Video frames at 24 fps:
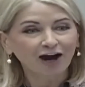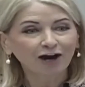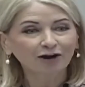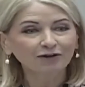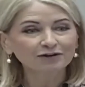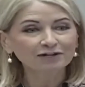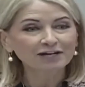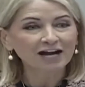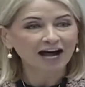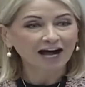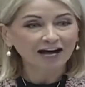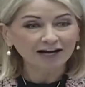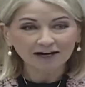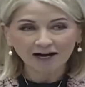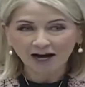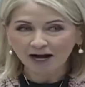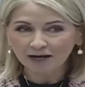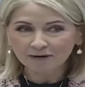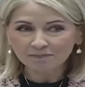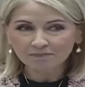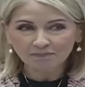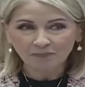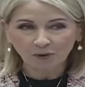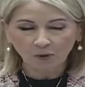are not
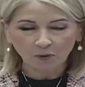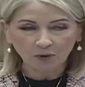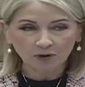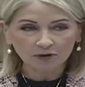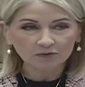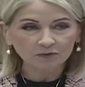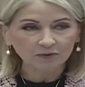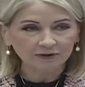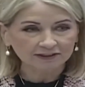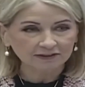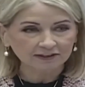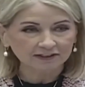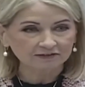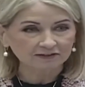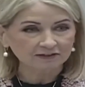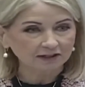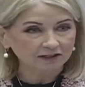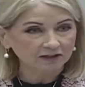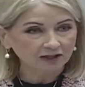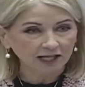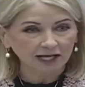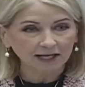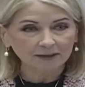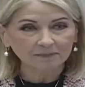on board with this
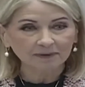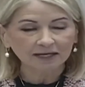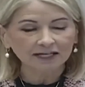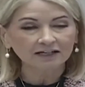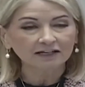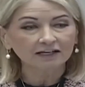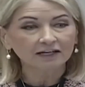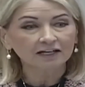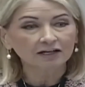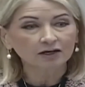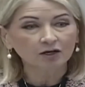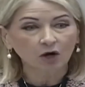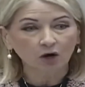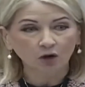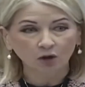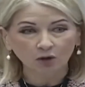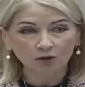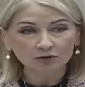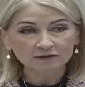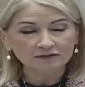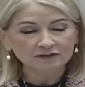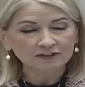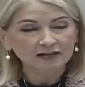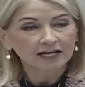climate
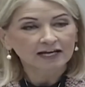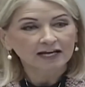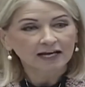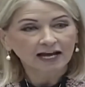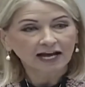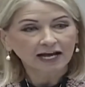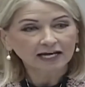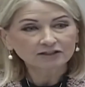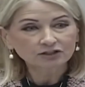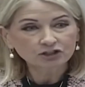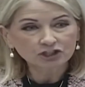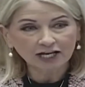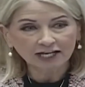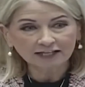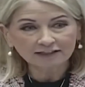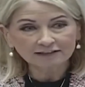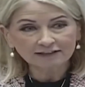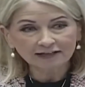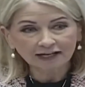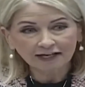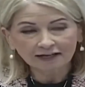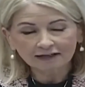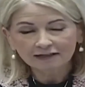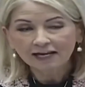cult
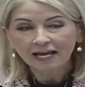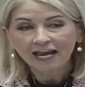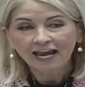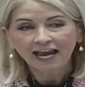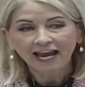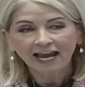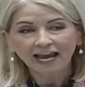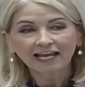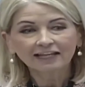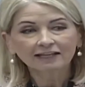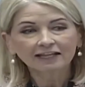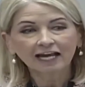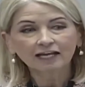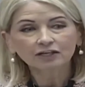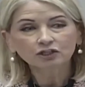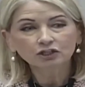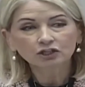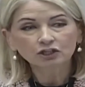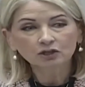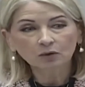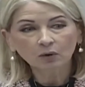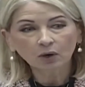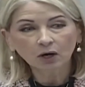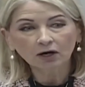agenda, and that
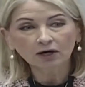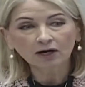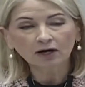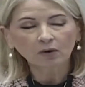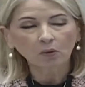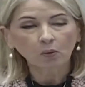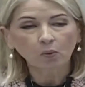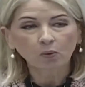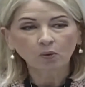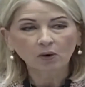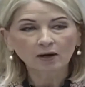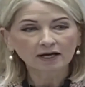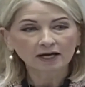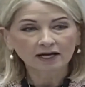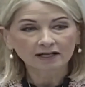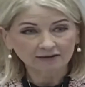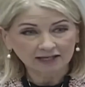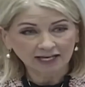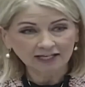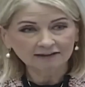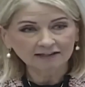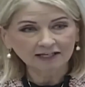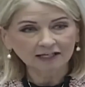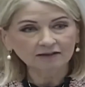you are,
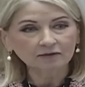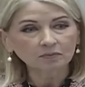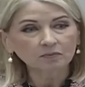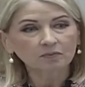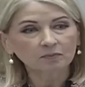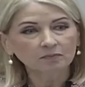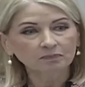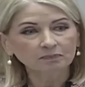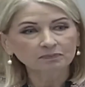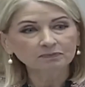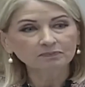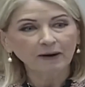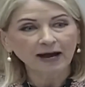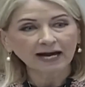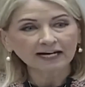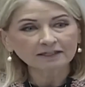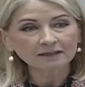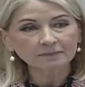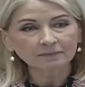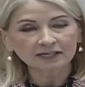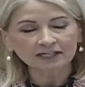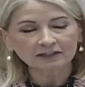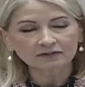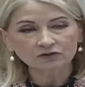and the Biden
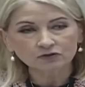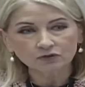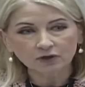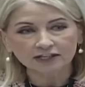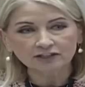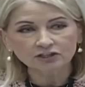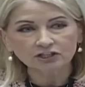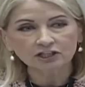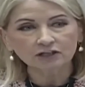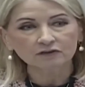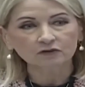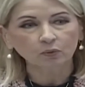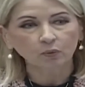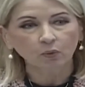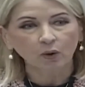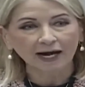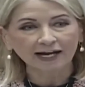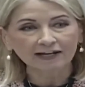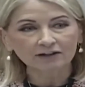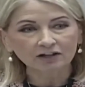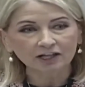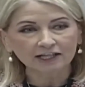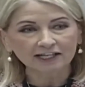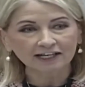thousand. administration is
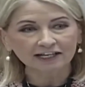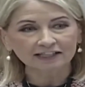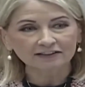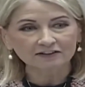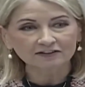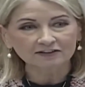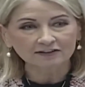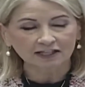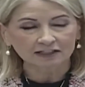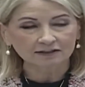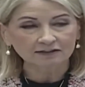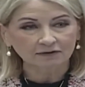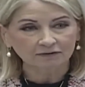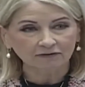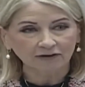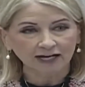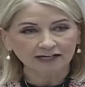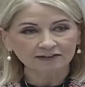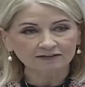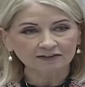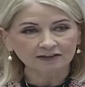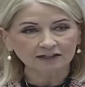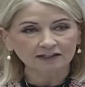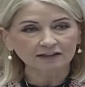wildly
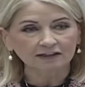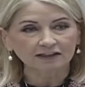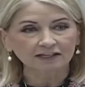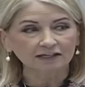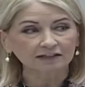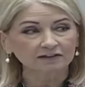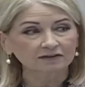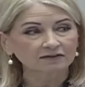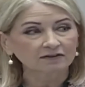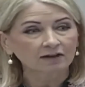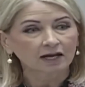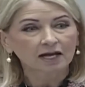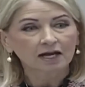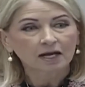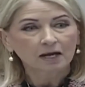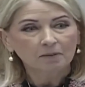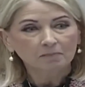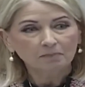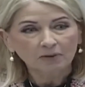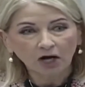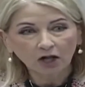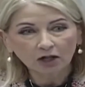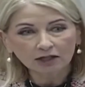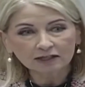incentivizing these
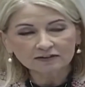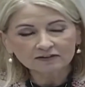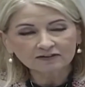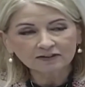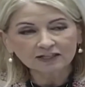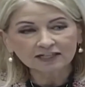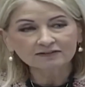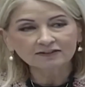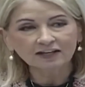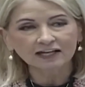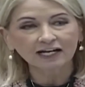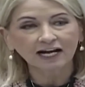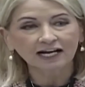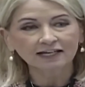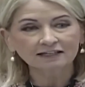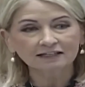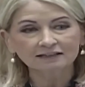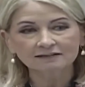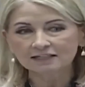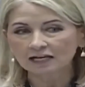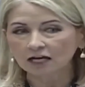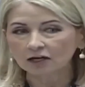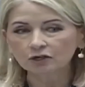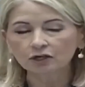policies. And I
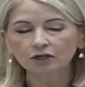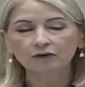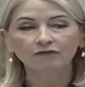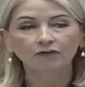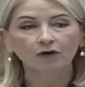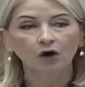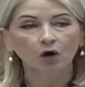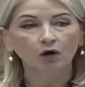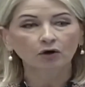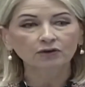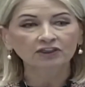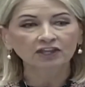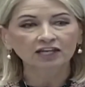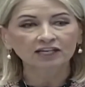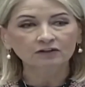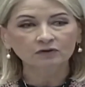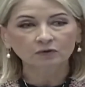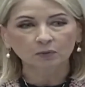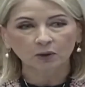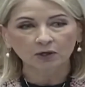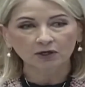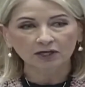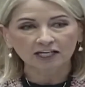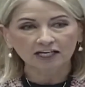can tell you, if all
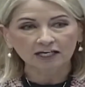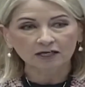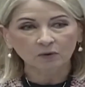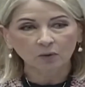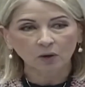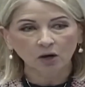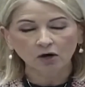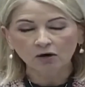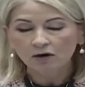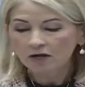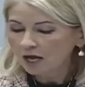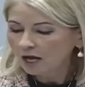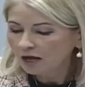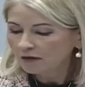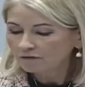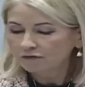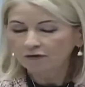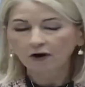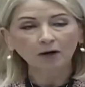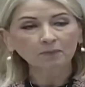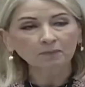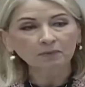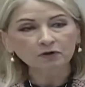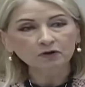things were equal,
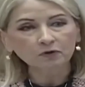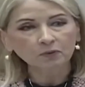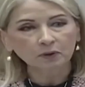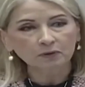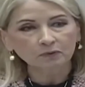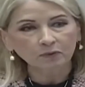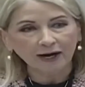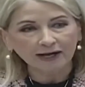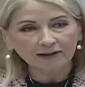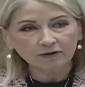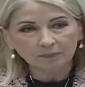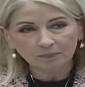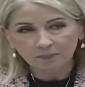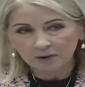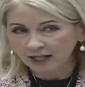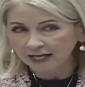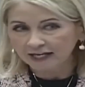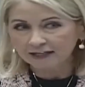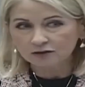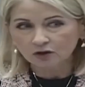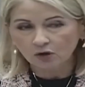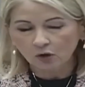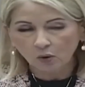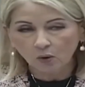farmers would rather
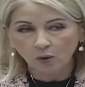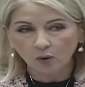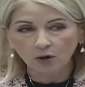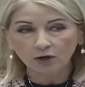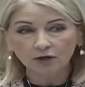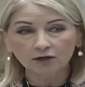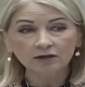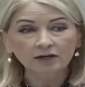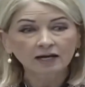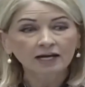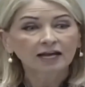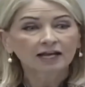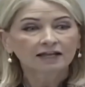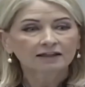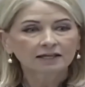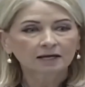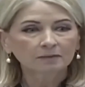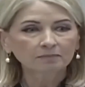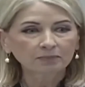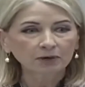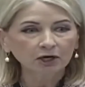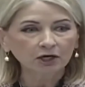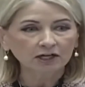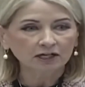plant corn
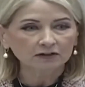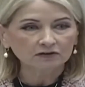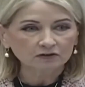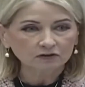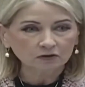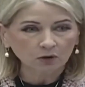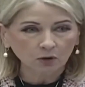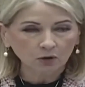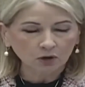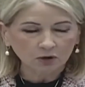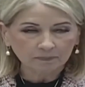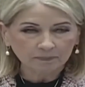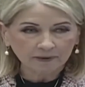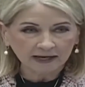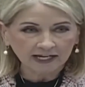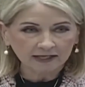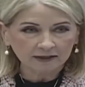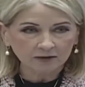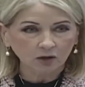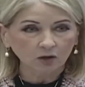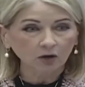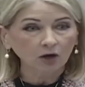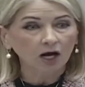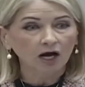than put a solar
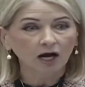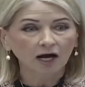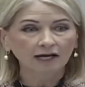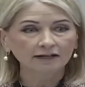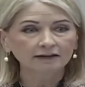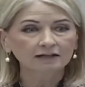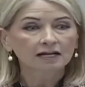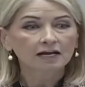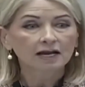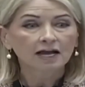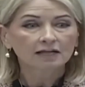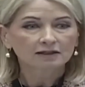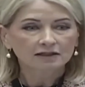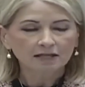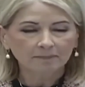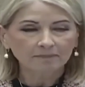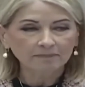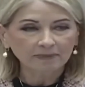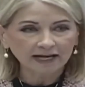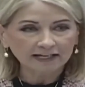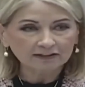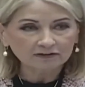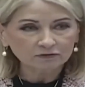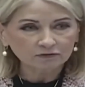panel on the
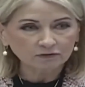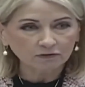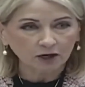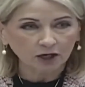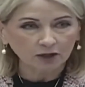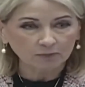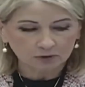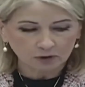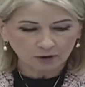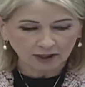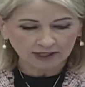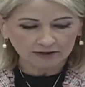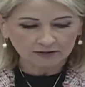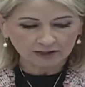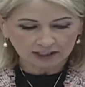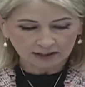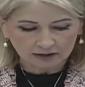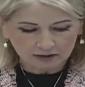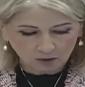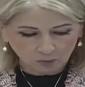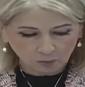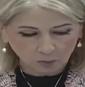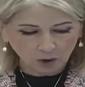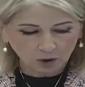best farm ground
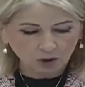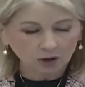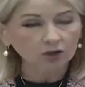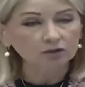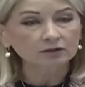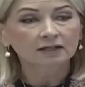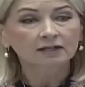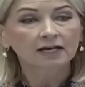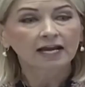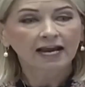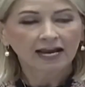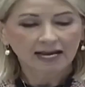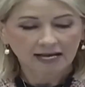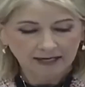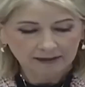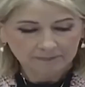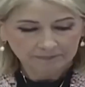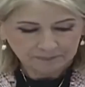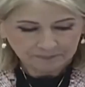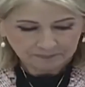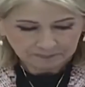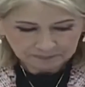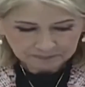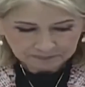in the world. That's not what
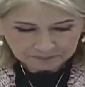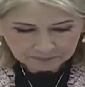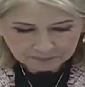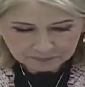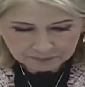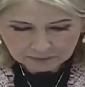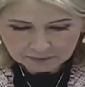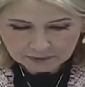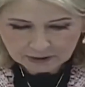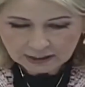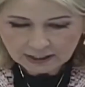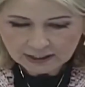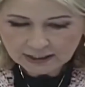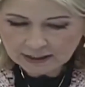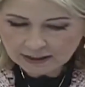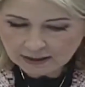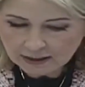this is, ma'am. That's